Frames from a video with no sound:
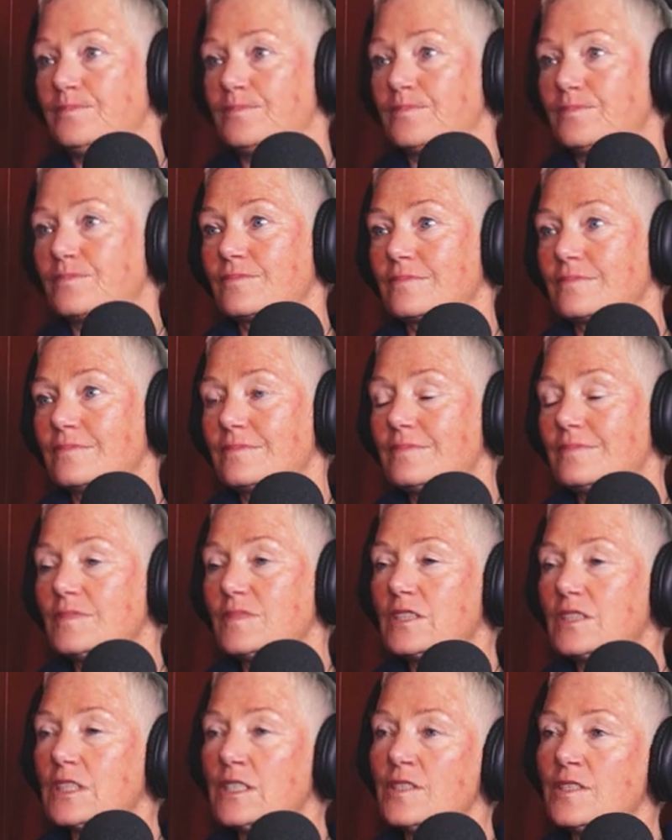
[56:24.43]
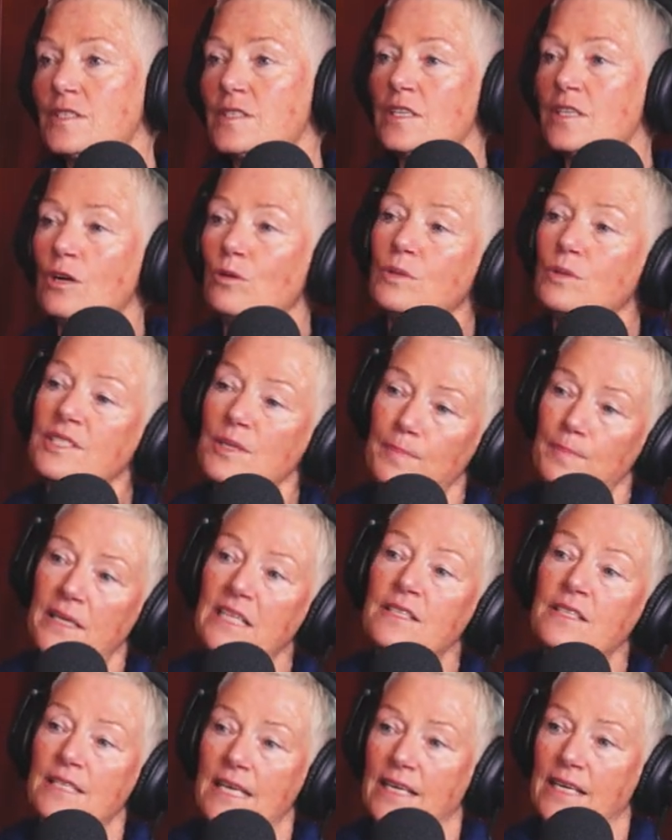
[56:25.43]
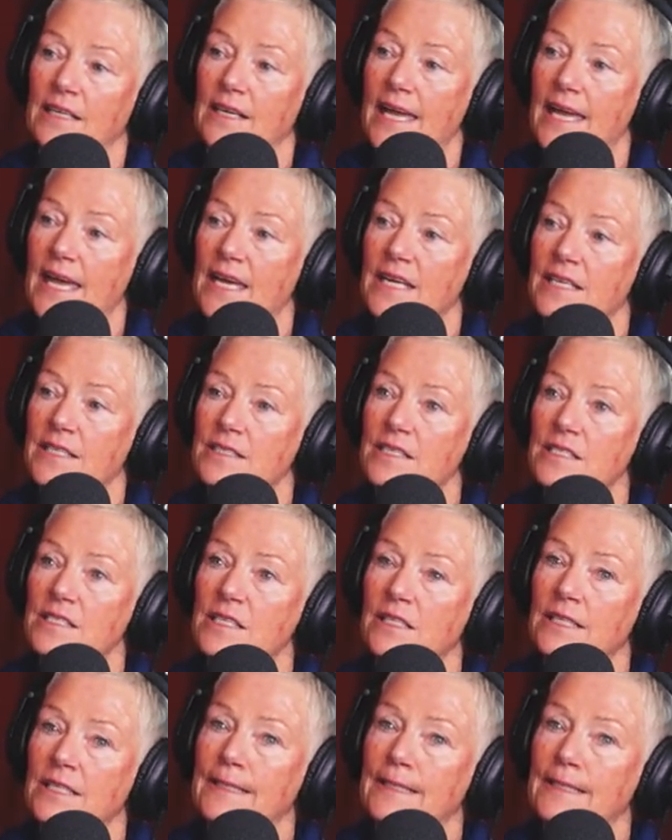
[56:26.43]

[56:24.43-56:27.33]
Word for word: Nice. Okay. So it was a big thing, and